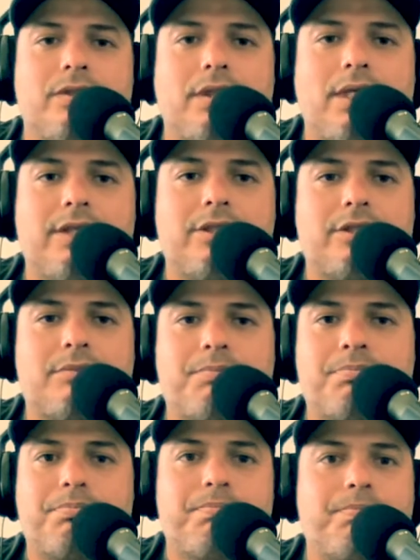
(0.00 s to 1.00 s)
and just,
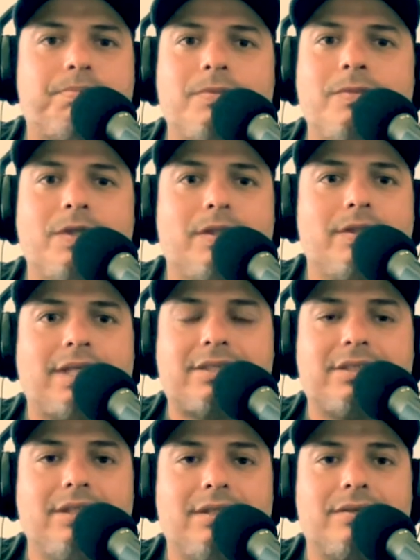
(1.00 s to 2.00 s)

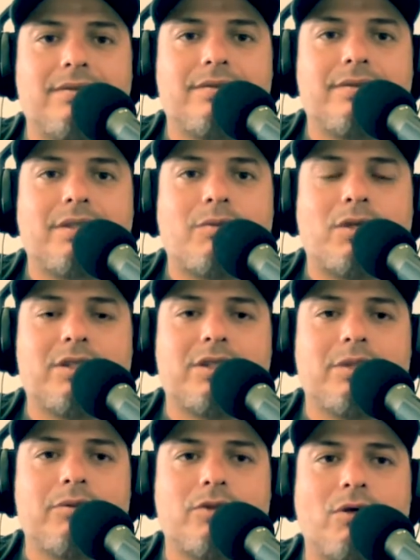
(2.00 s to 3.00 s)
that's it. Once
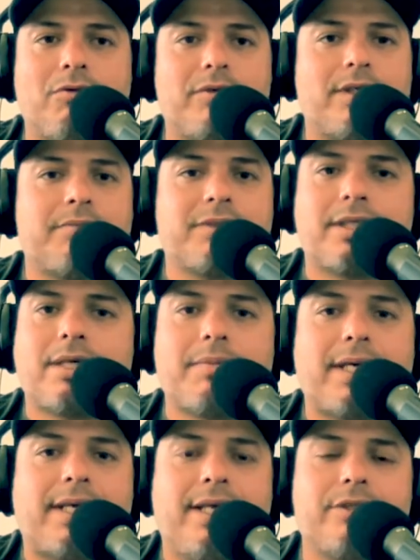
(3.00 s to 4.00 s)
it was over, I was like, I'm,
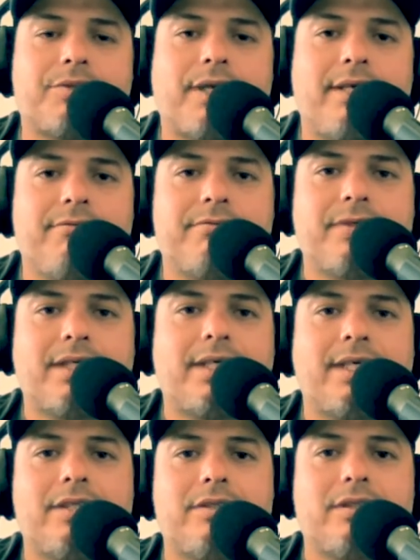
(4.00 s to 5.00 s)
I can't drive. I
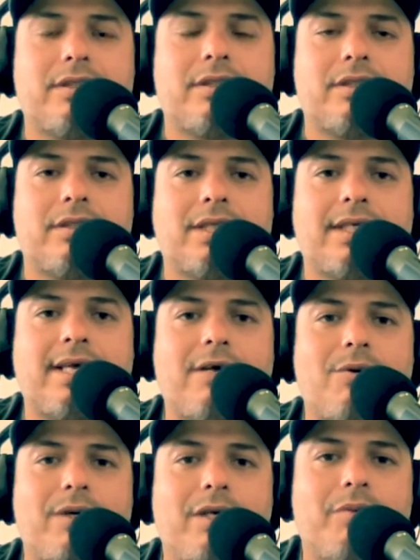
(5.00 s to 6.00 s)
can't, uh, I can't
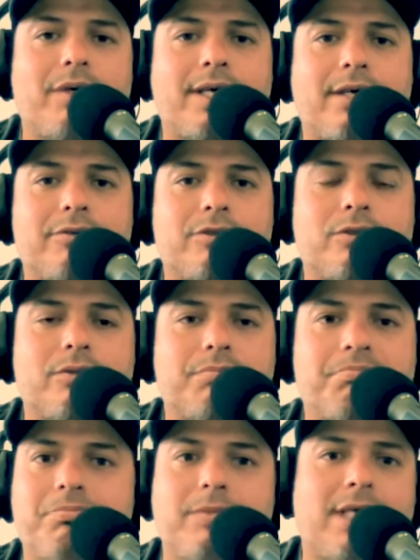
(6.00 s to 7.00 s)
go anywhere now. So
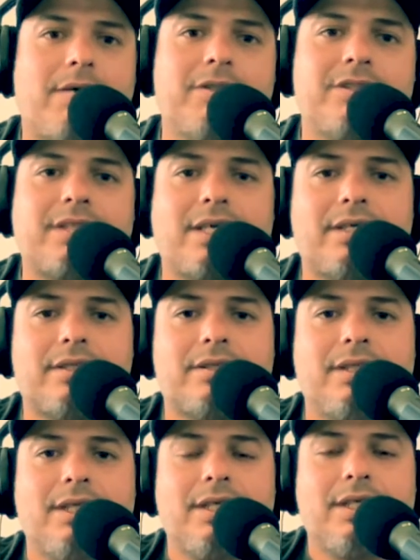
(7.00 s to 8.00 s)
now I just got to
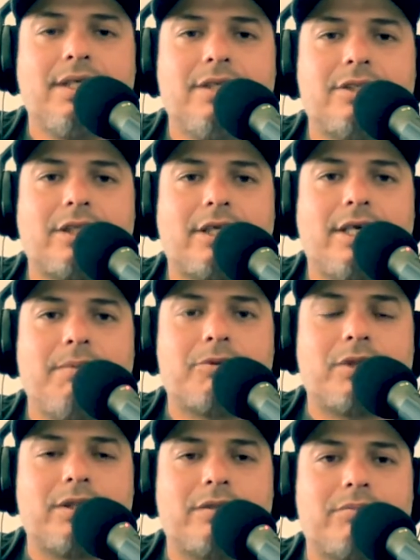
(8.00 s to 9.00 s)
suck it up,
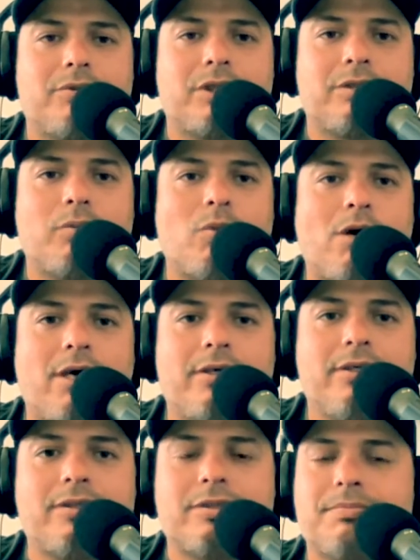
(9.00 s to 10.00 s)
drink, drink some water
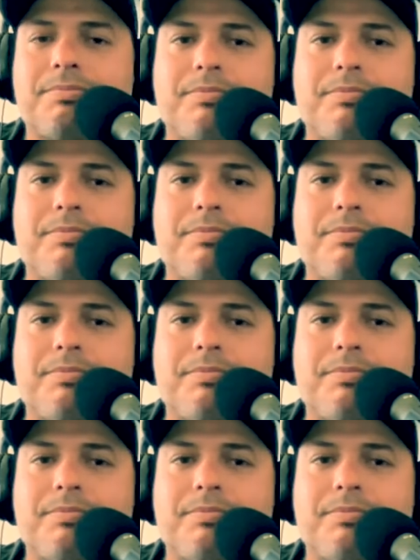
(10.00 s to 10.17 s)
or